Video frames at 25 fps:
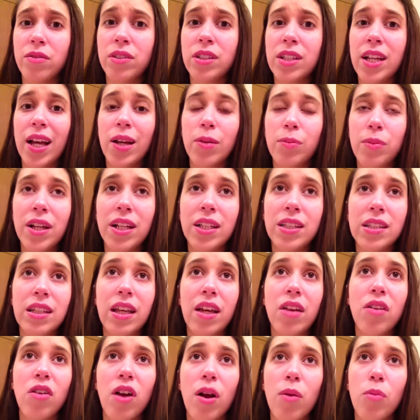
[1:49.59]
10 minutes
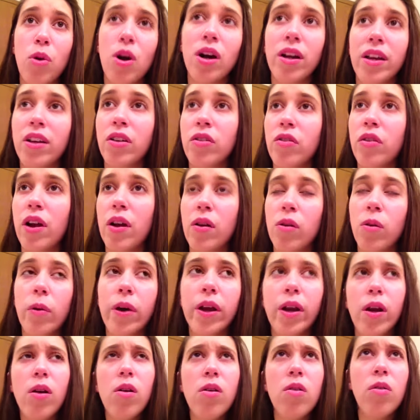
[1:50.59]
later, I'm walking around
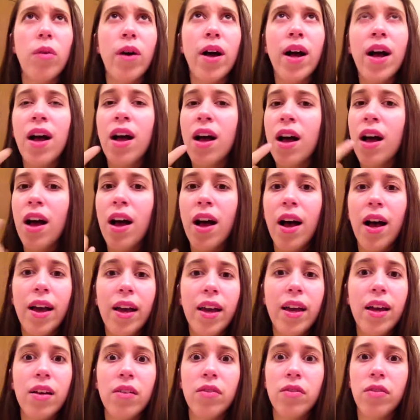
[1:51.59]
going, oh, I
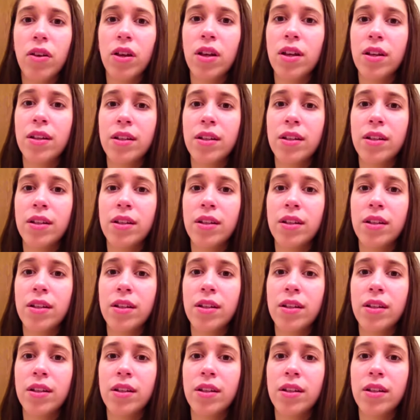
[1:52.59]
have